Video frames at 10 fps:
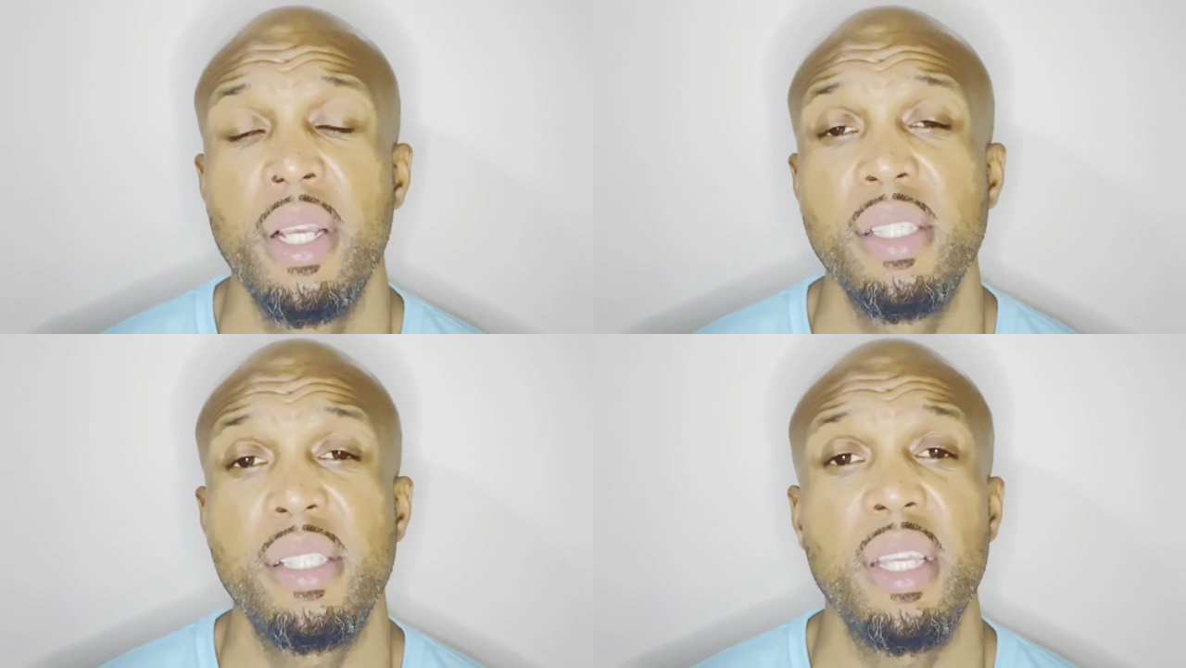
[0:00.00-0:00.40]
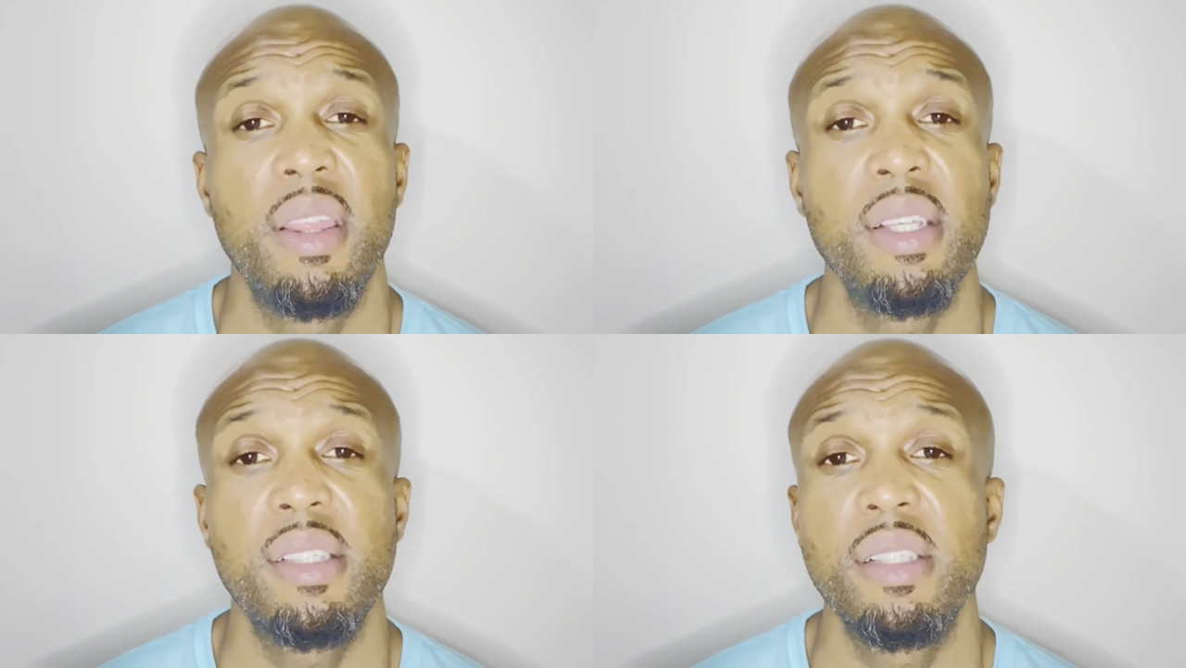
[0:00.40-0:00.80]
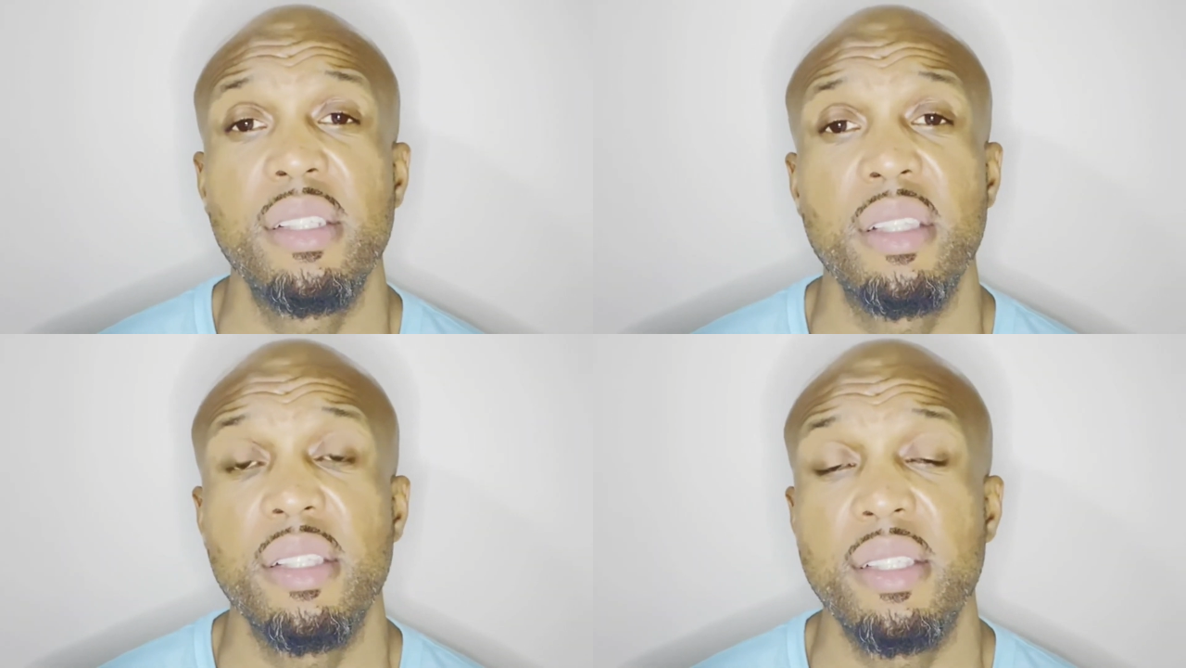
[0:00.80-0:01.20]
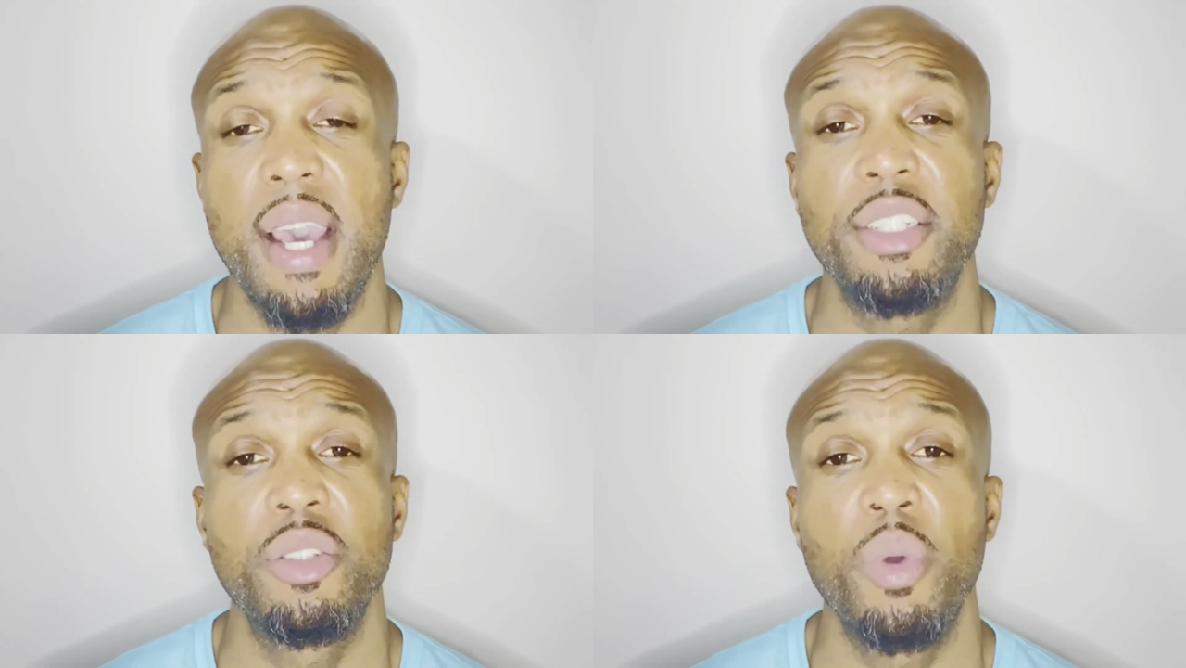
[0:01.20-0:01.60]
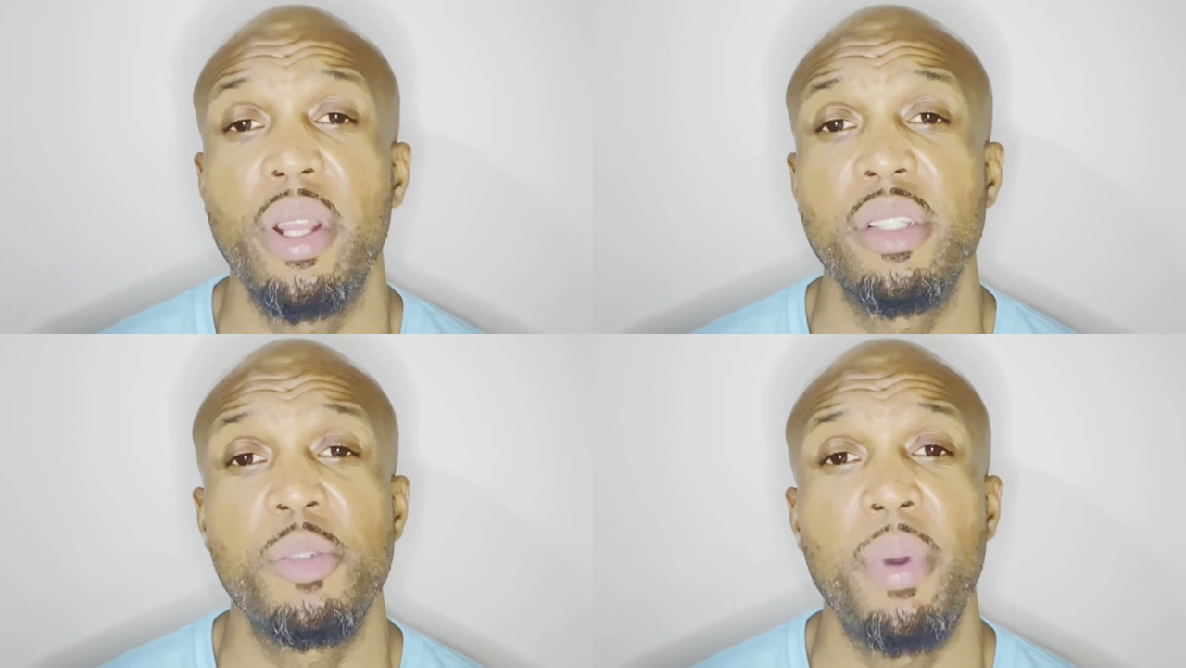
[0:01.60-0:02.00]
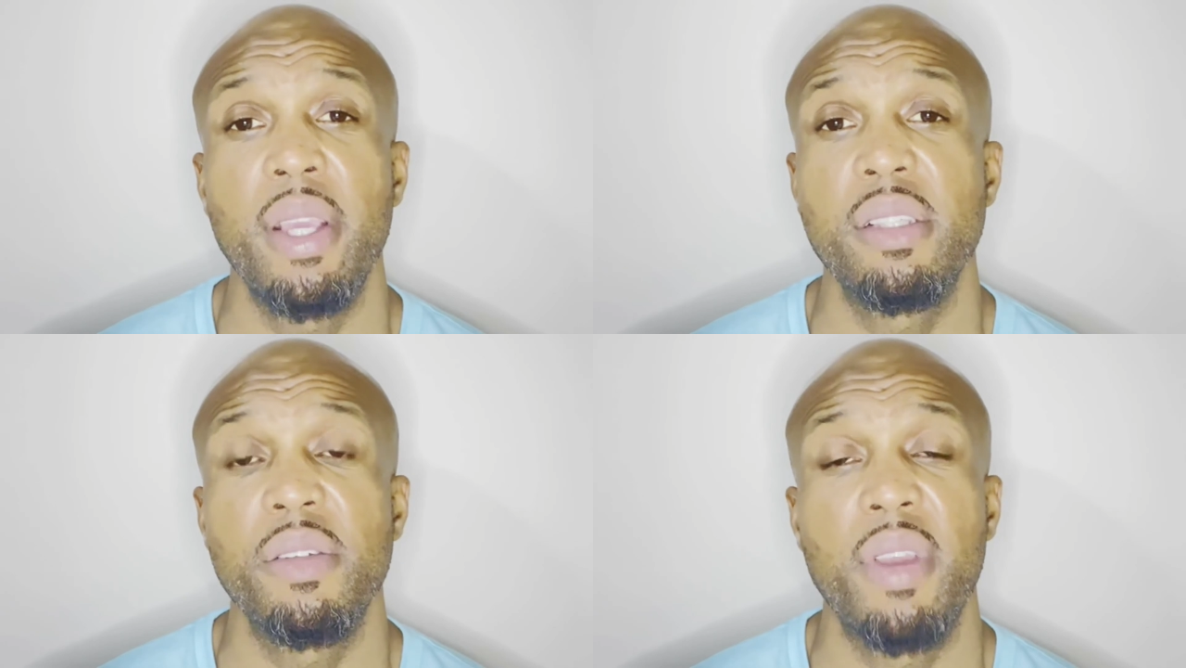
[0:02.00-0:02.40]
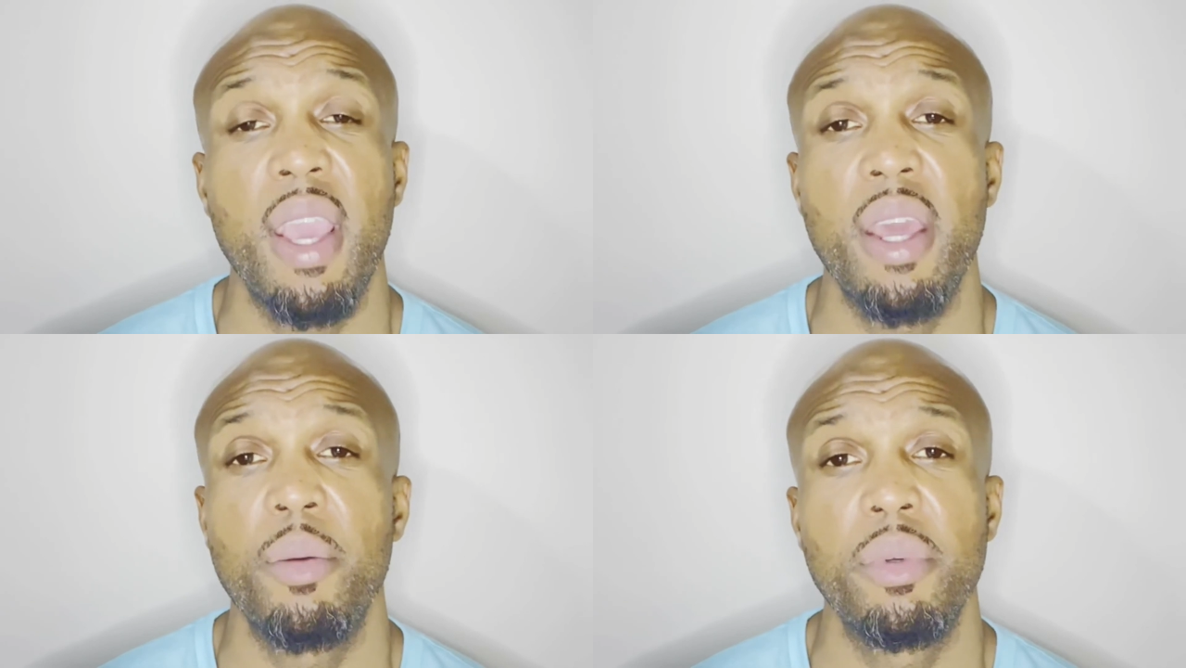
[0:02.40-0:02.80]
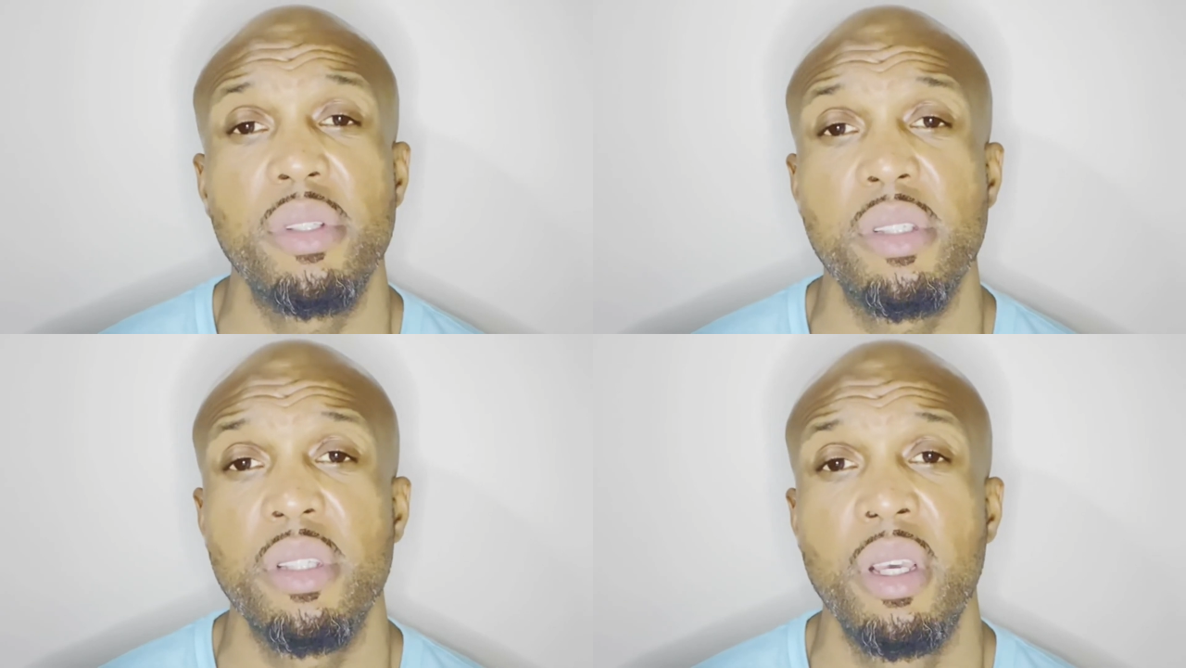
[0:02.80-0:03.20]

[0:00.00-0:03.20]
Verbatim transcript: See, this isn't the saturated space of cannabis.